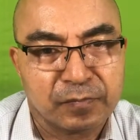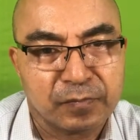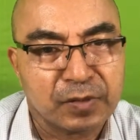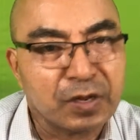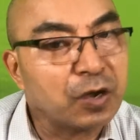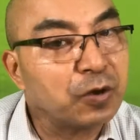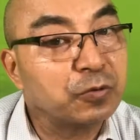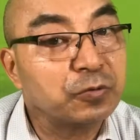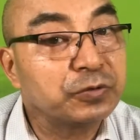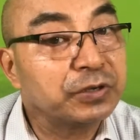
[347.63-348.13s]

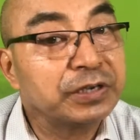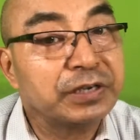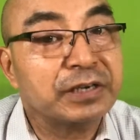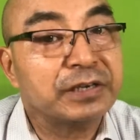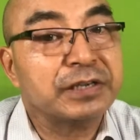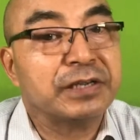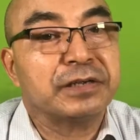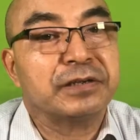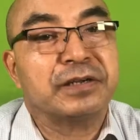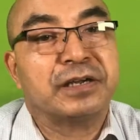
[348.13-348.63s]
Now,
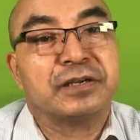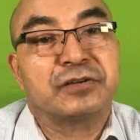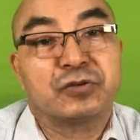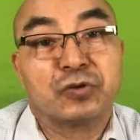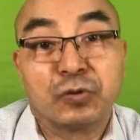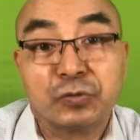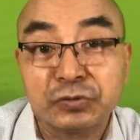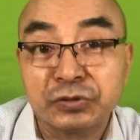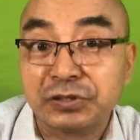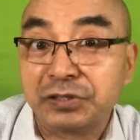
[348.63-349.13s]
regarding
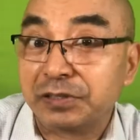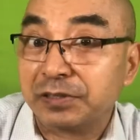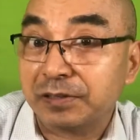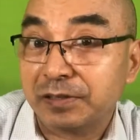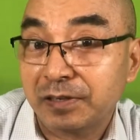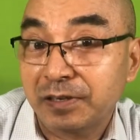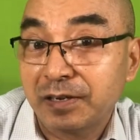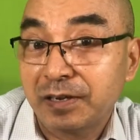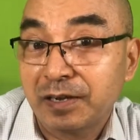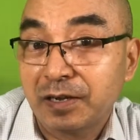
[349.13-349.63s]

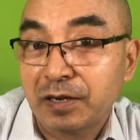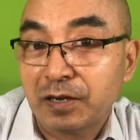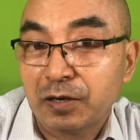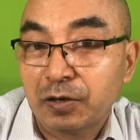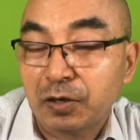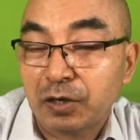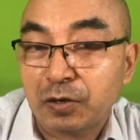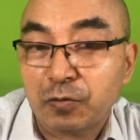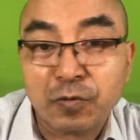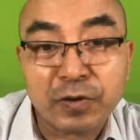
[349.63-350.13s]
tonsil,
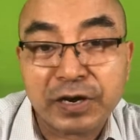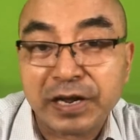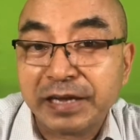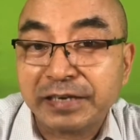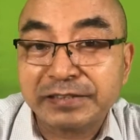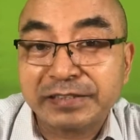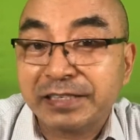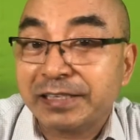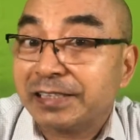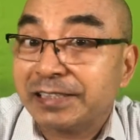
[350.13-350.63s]
what
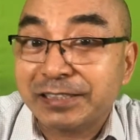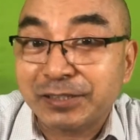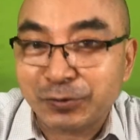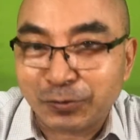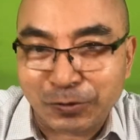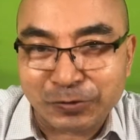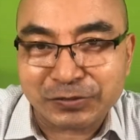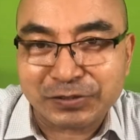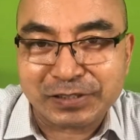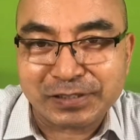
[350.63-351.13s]
exactly is
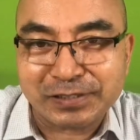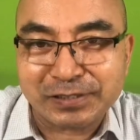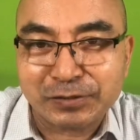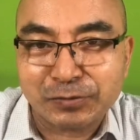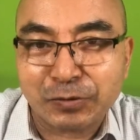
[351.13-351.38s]
tonsil?